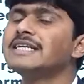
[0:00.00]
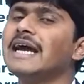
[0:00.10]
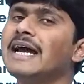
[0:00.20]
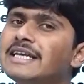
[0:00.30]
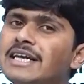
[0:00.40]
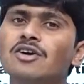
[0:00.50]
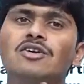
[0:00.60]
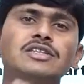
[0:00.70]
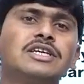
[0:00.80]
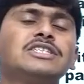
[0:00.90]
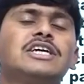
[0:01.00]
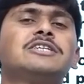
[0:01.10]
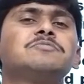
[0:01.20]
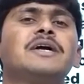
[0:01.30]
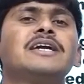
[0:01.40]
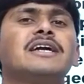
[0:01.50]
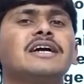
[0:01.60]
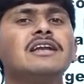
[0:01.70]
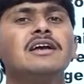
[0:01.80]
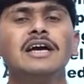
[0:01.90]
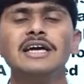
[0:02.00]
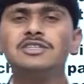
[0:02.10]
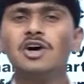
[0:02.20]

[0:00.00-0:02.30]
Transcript: is acting on that charged particle is